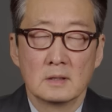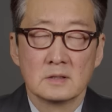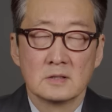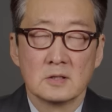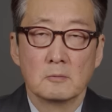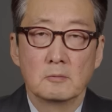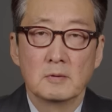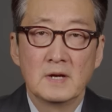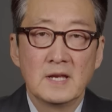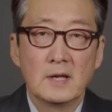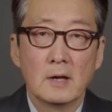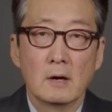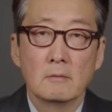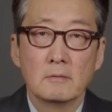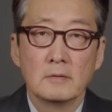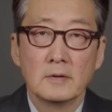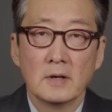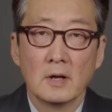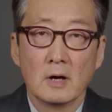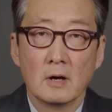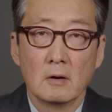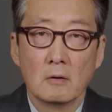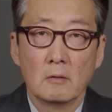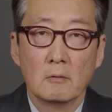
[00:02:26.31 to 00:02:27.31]
So we don't
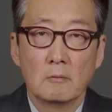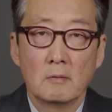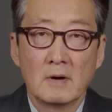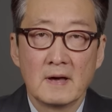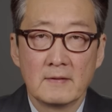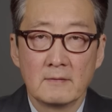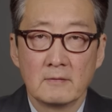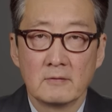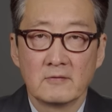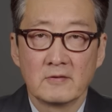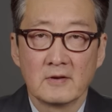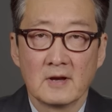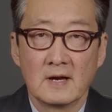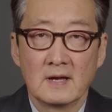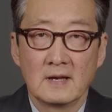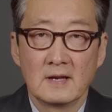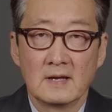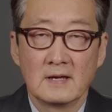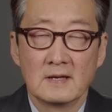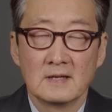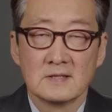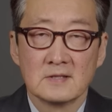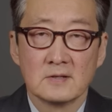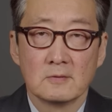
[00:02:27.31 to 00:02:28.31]
know whether
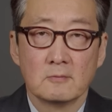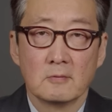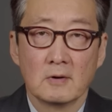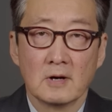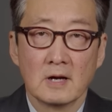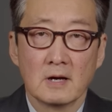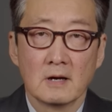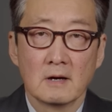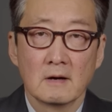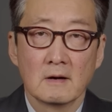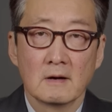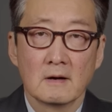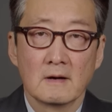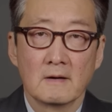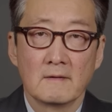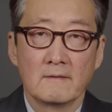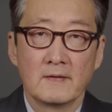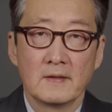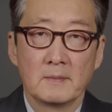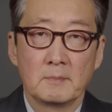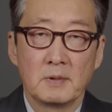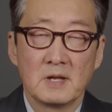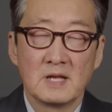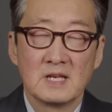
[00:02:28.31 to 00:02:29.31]
China is aware
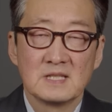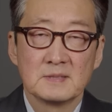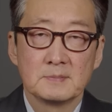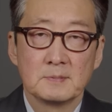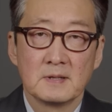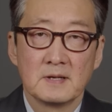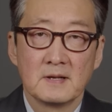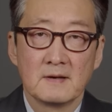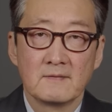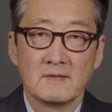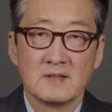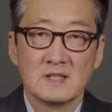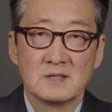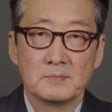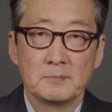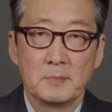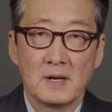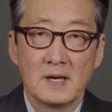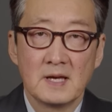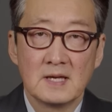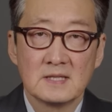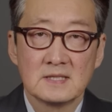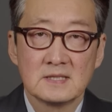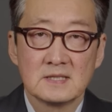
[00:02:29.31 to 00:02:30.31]
of the placement of this
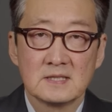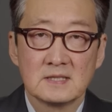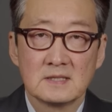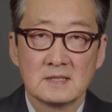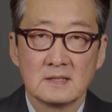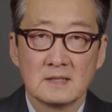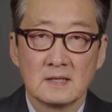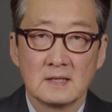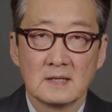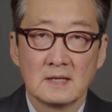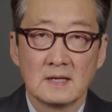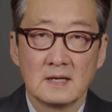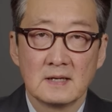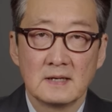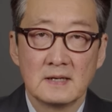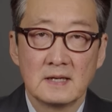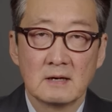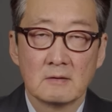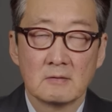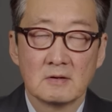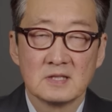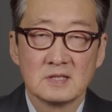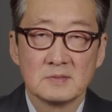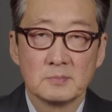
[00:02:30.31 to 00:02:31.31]
base uh,
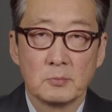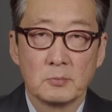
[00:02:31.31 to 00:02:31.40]
near its